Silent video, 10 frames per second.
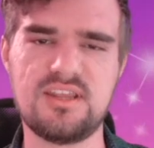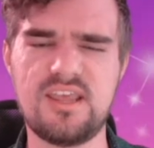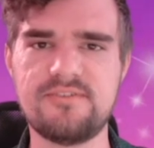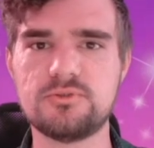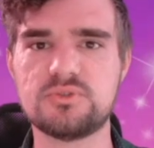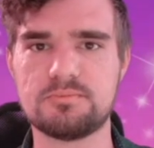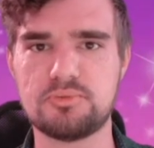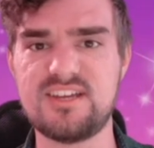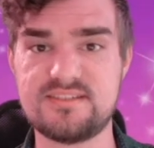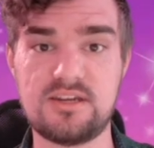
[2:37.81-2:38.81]
If you
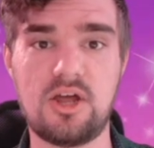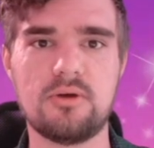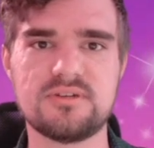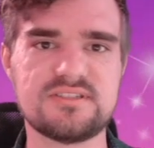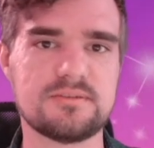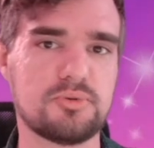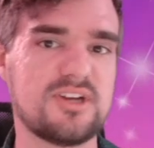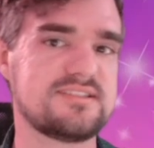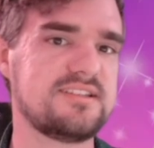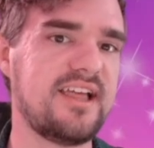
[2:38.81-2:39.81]
suppress an already
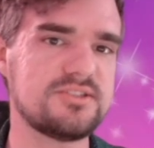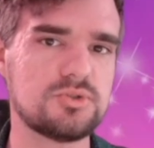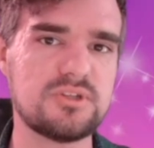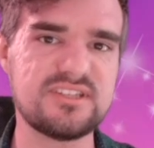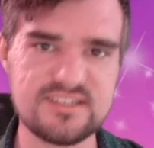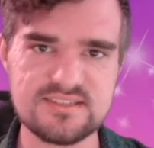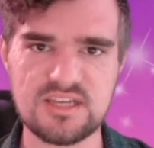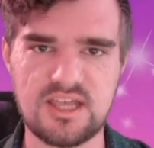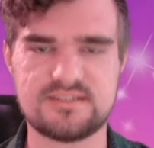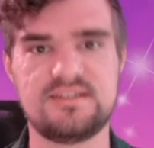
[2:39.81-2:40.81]
suppressed Elestral, it does
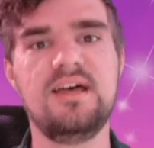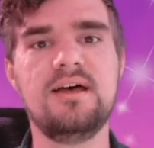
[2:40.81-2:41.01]
not